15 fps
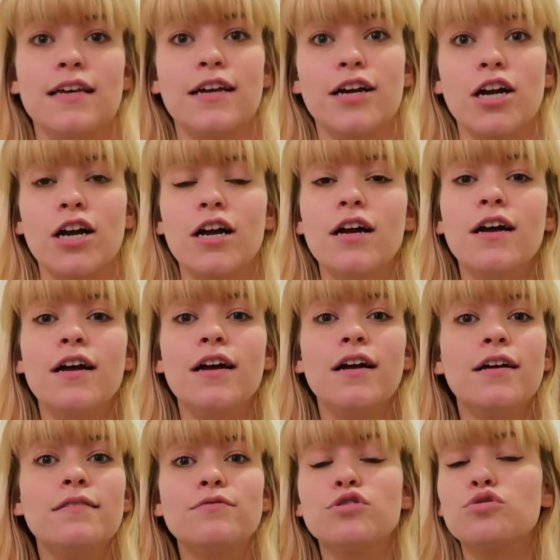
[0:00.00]
here
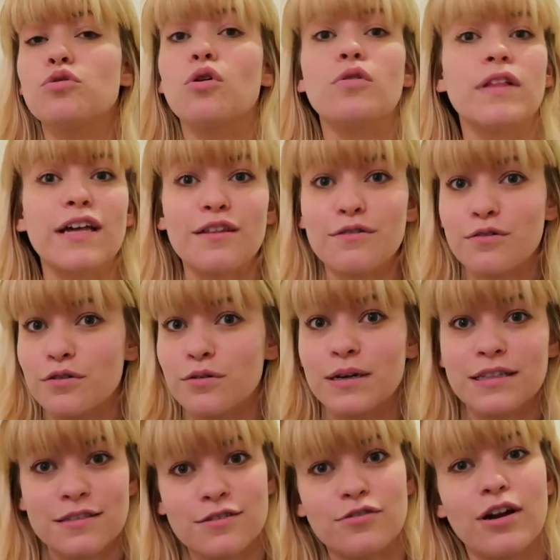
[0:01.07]
scrolling through
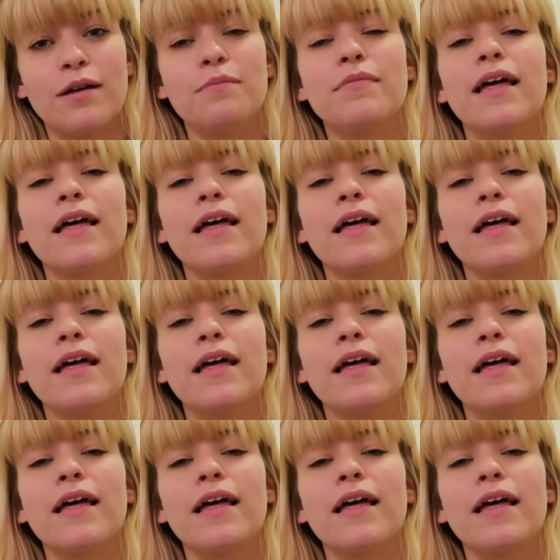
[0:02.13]
Instagram.